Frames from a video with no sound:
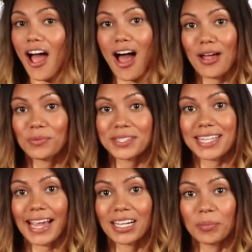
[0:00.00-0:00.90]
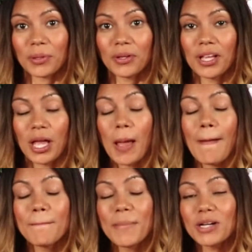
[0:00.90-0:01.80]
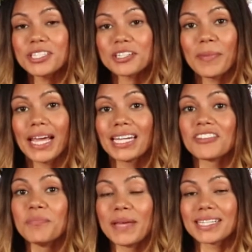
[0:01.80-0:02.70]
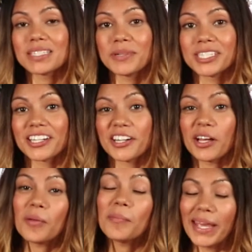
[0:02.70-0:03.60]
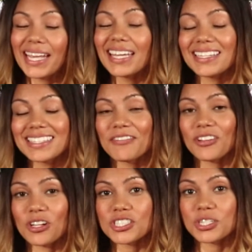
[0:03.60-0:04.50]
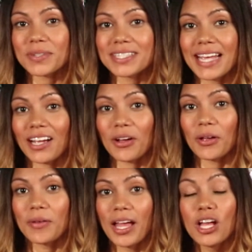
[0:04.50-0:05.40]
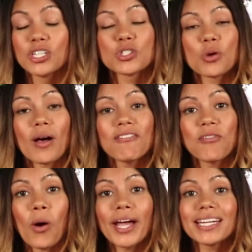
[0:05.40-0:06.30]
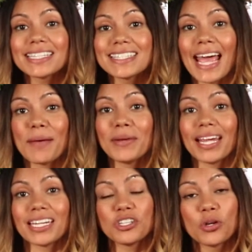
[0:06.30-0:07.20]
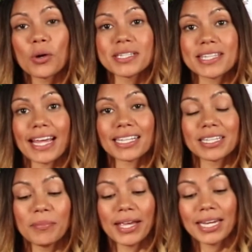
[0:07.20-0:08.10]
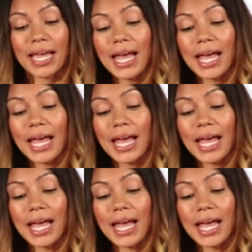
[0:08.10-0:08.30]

are not recyclable. Most are made of a mixed material, making it difficult to recycle. So avoid contaminating your recycling